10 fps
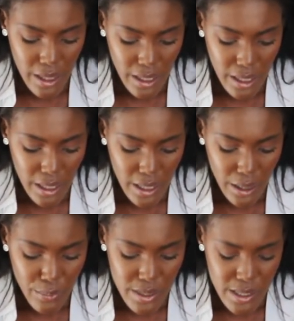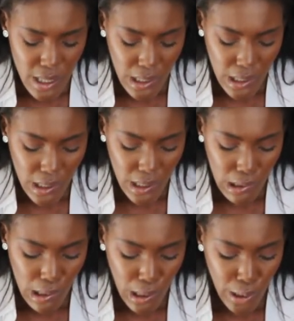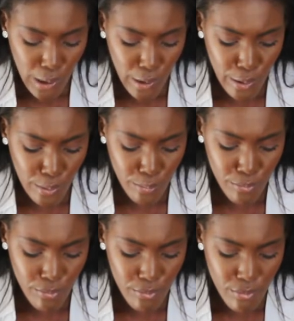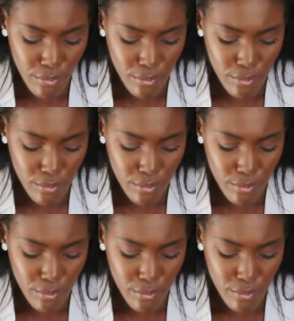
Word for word: Then I would say, um,